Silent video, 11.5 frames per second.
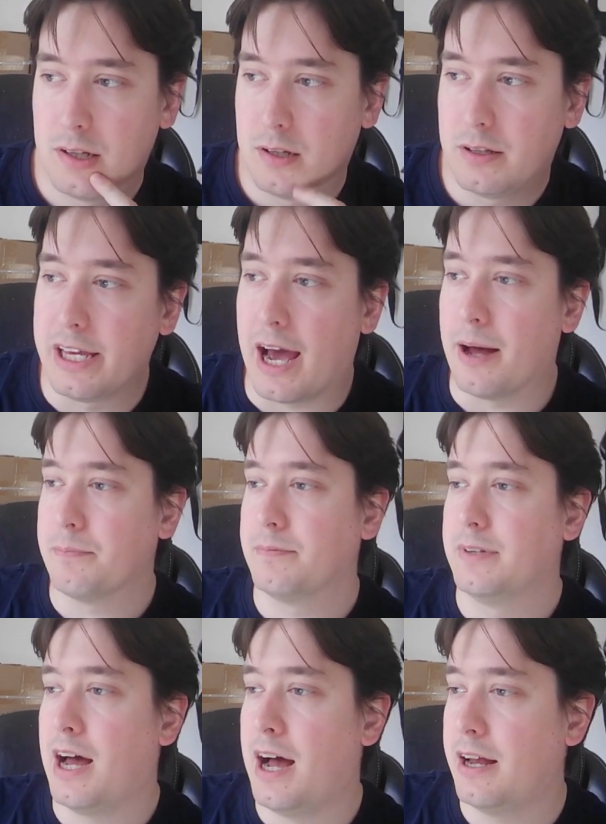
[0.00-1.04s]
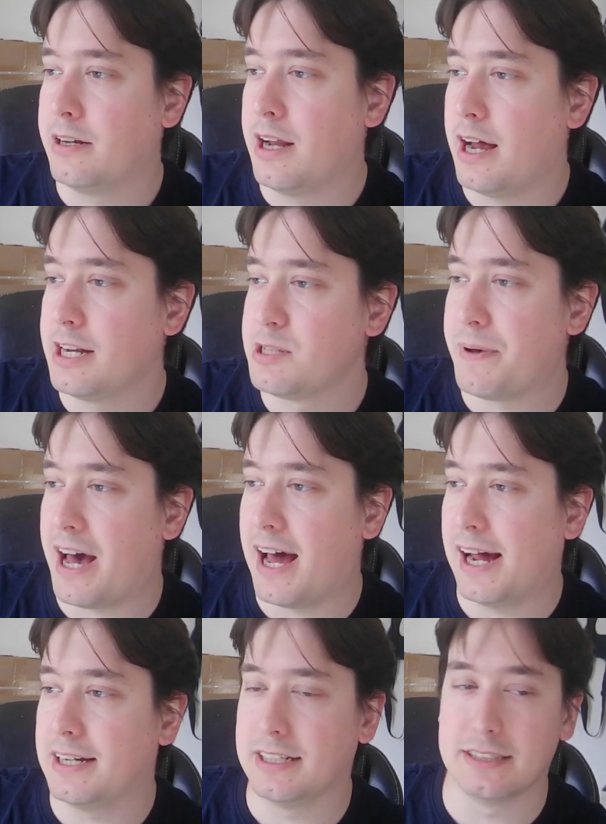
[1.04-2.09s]
Yeah, not as
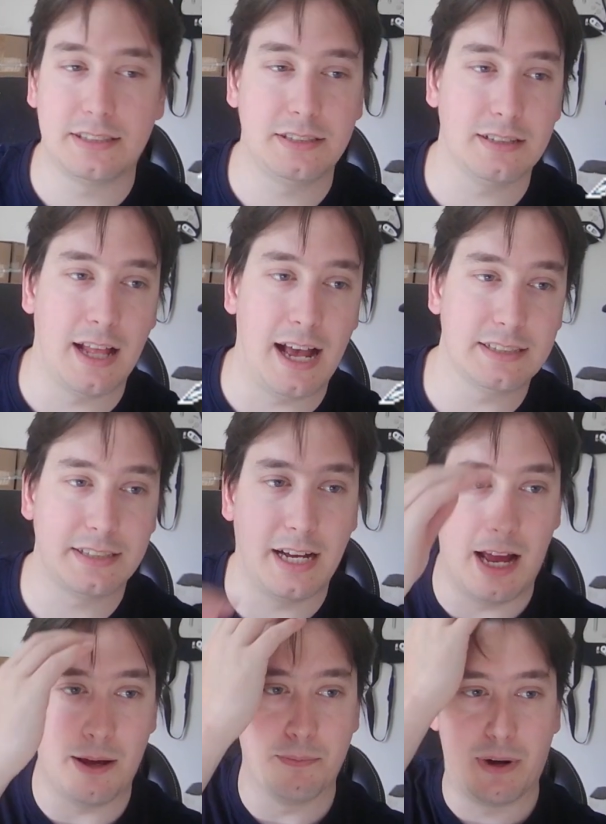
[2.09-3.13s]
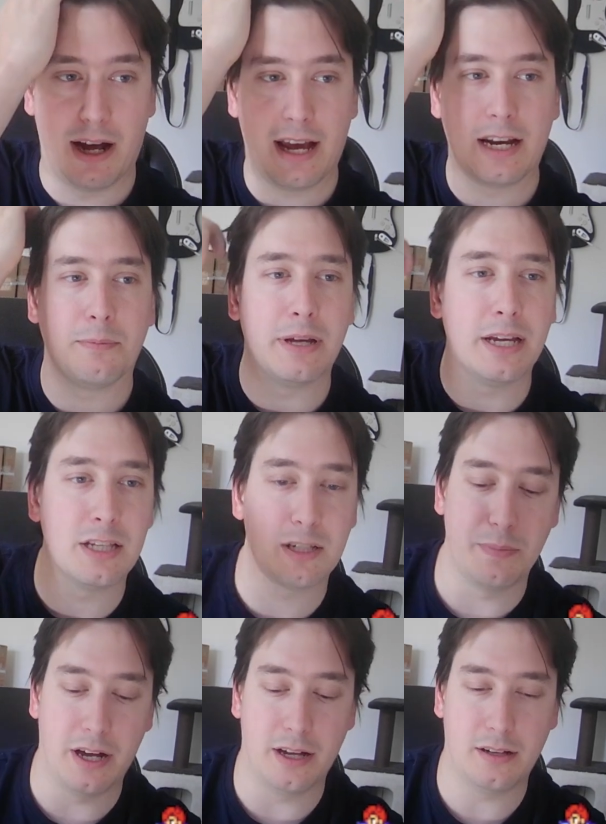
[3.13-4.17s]
bad as last time by any means,
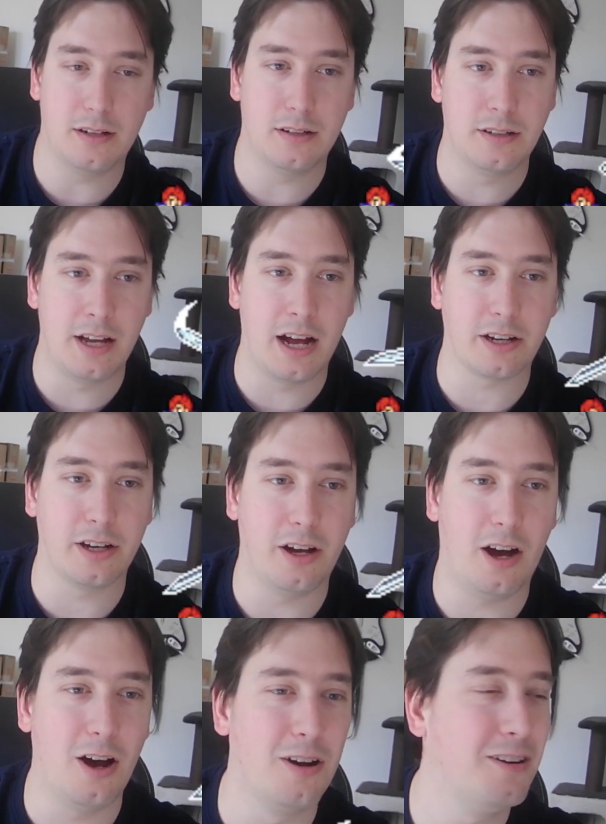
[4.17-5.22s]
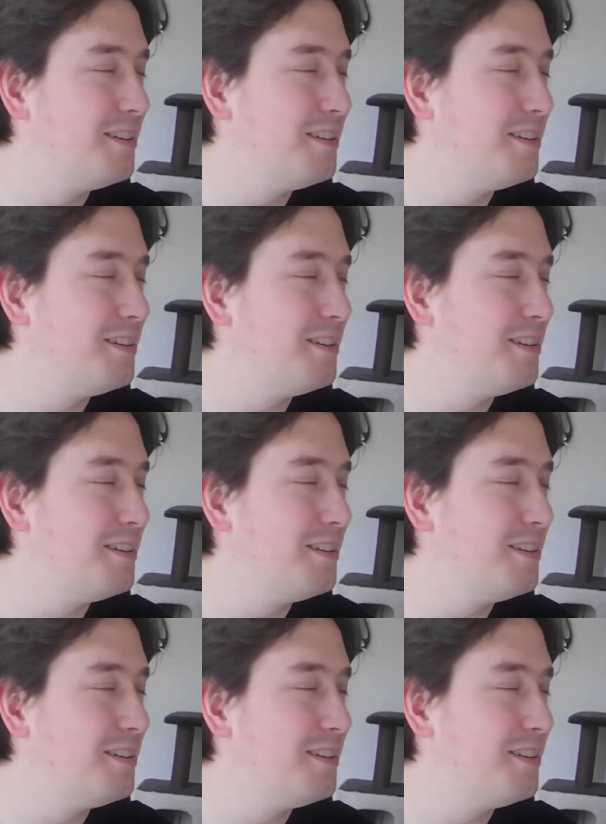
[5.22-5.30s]
but not good. Oh,